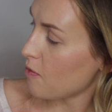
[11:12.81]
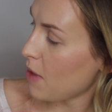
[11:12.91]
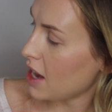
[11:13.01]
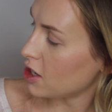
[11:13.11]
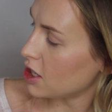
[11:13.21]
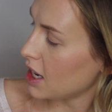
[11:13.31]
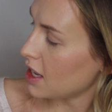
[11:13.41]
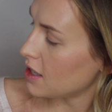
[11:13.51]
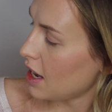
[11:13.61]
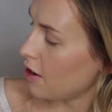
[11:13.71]
matte
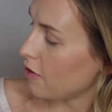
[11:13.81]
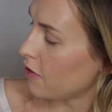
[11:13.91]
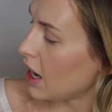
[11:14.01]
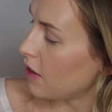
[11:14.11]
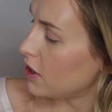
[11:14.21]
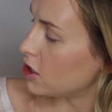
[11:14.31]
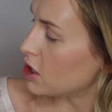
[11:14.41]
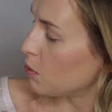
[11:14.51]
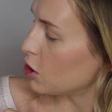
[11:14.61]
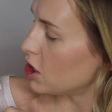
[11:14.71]
shades and 5
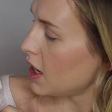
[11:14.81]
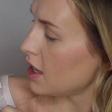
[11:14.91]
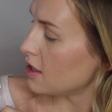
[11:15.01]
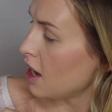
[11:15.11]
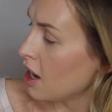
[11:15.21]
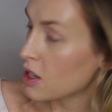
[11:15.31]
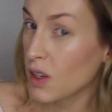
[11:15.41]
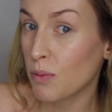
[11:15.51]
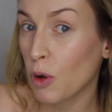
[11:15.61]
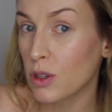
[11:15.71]
shimmer shades.
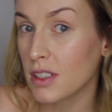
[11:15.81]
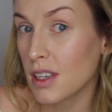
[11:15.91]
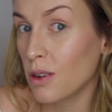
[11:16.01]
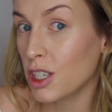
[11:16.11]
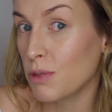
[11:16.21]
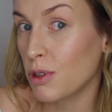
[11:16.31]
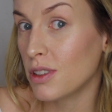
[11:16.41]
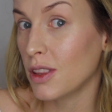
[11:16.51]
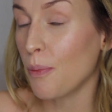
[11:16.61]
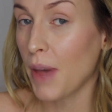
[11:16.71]
So I'm mostly going to be
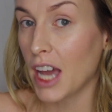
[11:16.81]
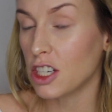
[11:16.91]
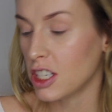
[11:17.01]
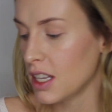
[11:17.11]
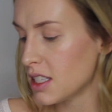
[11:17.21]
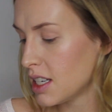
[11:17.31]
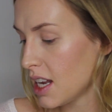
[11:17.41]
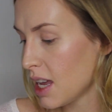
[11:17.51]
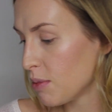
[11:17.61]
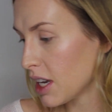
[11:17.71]
using the matte shades
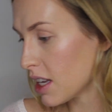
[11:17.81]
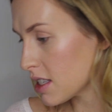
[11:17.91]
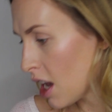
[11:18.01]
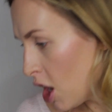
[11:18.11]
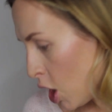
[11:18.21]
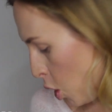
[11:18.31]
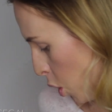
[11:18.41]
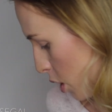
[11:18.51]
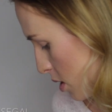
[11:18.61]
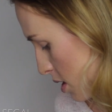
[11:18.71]
today because
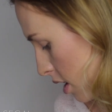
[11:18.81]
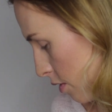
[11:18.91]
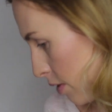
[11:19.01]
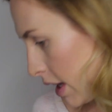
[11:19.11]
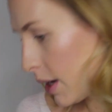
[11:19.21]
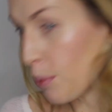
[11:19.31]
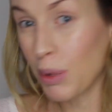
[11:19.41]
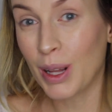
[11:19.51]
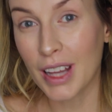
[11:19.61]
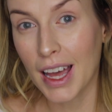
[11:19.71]
instead of like
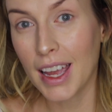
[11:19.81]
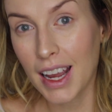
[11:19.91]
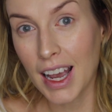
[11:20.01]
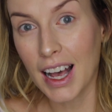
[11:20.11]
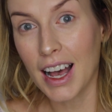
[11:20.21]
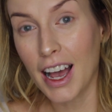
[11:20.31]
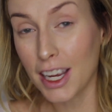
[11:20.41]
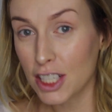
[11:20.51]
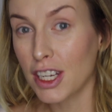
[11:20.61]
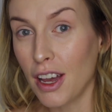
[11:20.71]
applying
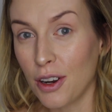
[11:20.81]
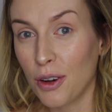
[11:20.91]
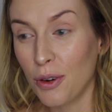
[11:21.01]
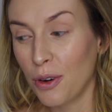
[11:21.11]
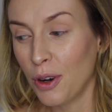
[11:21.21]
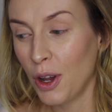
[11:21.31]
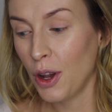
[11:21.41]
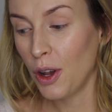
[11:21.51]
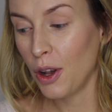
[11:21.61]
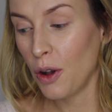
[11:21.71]
eyeshadow,
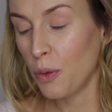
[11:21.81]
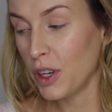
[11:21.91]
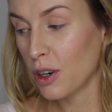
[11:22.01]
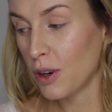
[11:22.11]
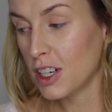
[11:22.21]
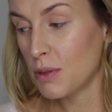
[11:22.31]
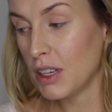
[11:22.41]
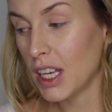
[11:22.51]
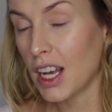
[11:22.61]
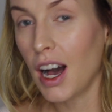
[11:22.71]
we are going to
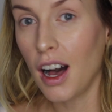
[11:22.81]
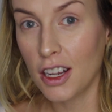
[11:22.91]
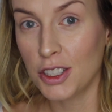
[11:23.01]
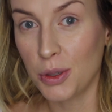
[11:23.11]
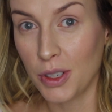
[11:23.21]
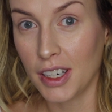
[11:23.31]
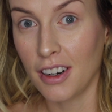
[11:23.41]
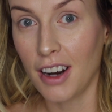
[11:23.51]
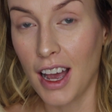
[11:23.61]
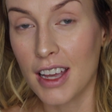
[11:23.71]
be contouring
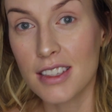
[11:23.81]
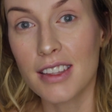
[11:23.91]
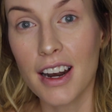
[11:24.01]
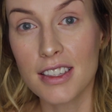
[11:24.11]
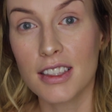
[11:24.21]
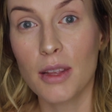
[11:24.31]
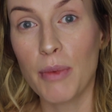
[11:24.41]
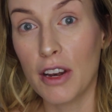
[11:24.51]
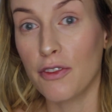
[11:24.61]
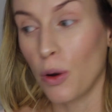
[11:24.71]
our eyes. That is the
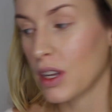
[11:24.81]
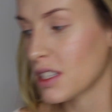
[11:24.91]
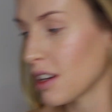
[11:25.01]
main focus